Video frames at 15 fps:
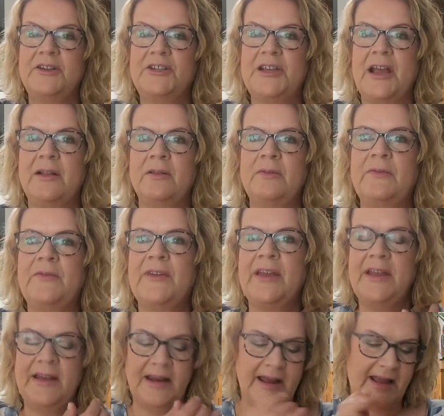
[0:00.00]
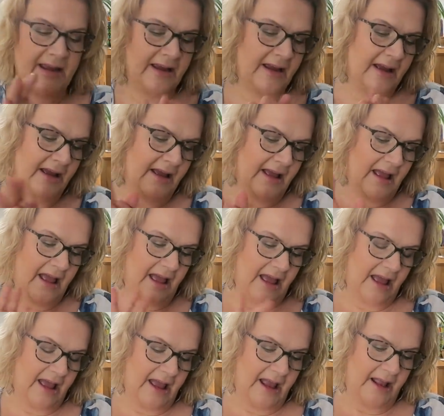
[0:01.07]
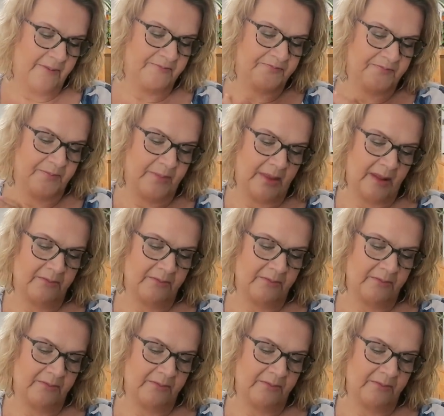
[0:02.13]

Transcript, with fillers: gel feeling um,